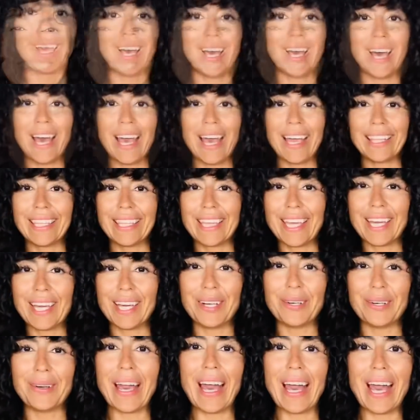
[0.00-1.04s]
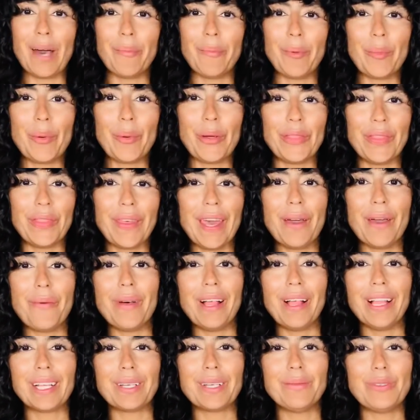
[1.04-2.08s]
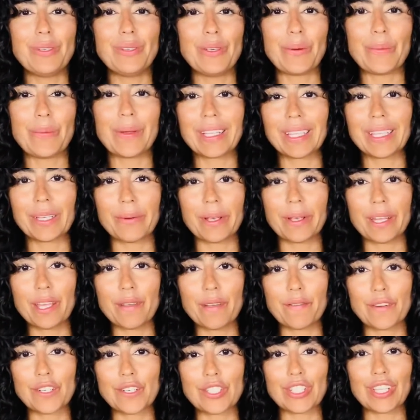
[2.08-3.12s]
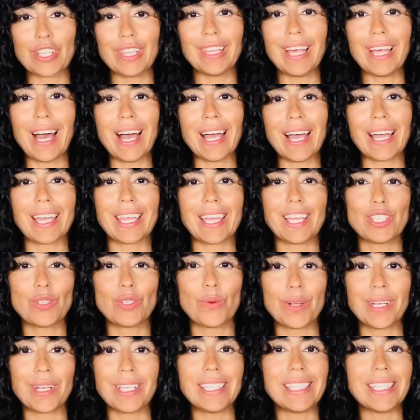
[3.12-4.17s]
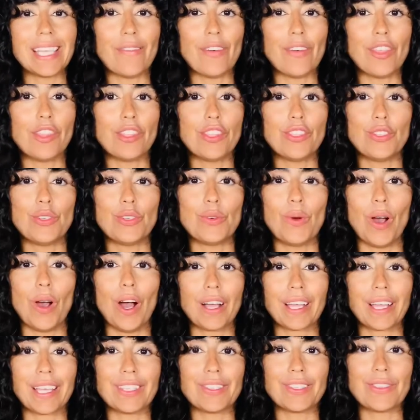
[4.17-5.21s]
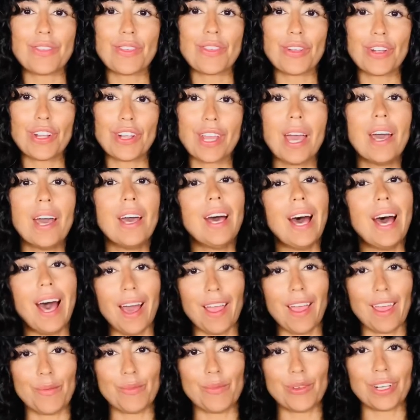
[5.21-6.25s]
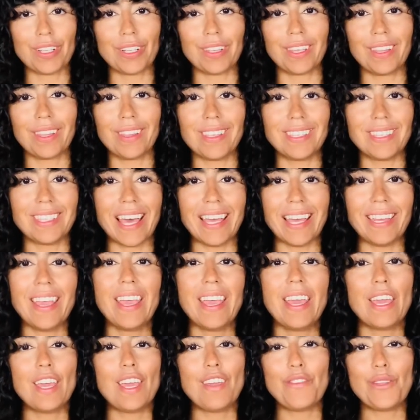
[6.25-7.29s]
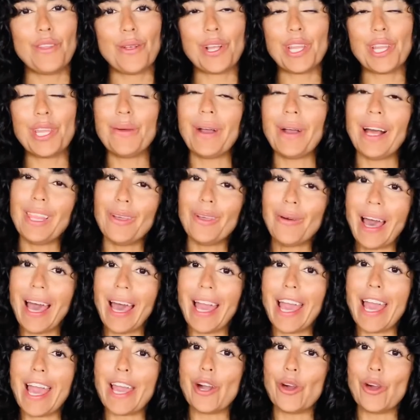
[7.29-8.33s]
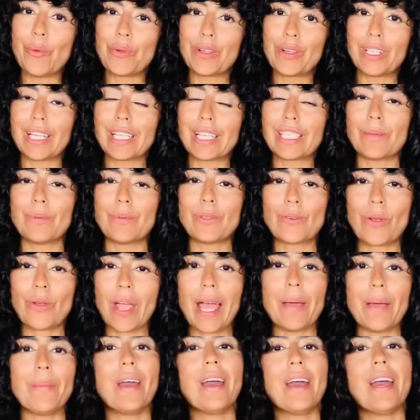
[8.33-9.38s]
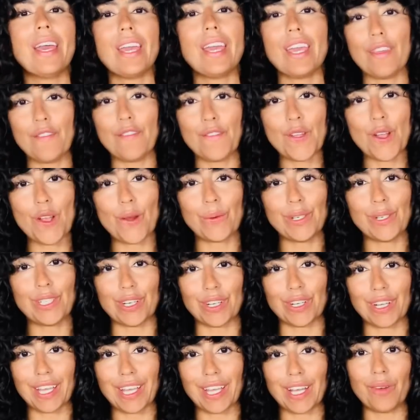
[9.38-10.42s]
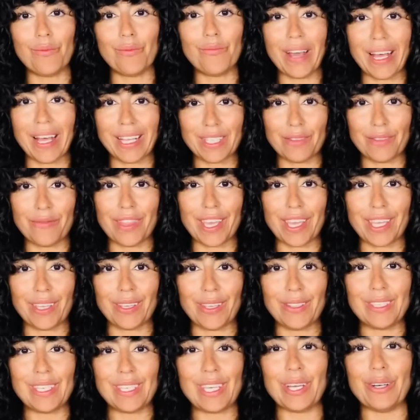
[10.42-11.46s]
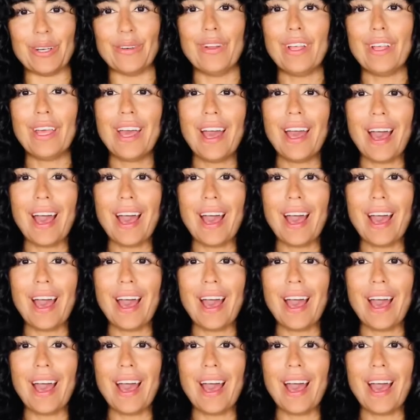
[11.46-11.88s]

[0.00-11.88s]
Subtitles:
Hi Leo, happy birthday and welcome to your weekly reading for July 27th to August 3rd. I am Charlene Lizette. If you're new, hello, hi, I hope you click subscribe. If you're returning, a massive thank you to you.